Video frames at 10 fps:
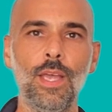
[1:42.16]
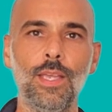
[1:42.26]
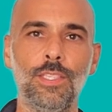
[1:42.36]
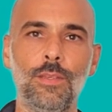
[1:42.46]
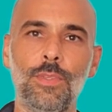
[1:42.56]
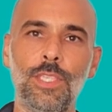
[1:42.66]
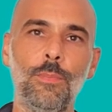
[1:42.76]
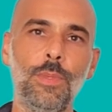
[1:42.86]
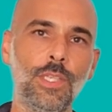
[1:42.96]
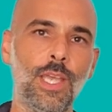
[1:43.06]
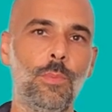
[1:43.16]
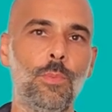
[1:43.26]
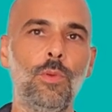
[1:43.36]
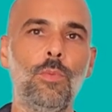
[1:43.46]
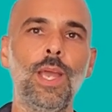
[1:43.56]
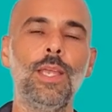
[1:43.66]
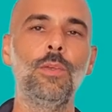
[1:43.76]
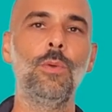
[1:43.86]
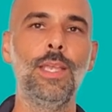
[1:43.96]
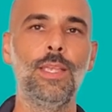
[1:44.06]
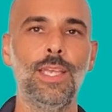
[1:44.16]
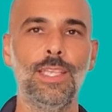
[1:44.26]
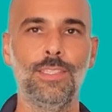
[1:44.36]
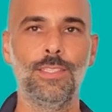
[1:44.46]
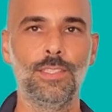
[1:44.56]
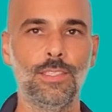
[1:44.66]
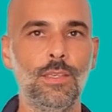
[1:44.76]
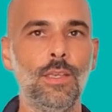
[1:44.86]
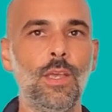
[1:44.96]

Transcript: are some tips to help you write great lists.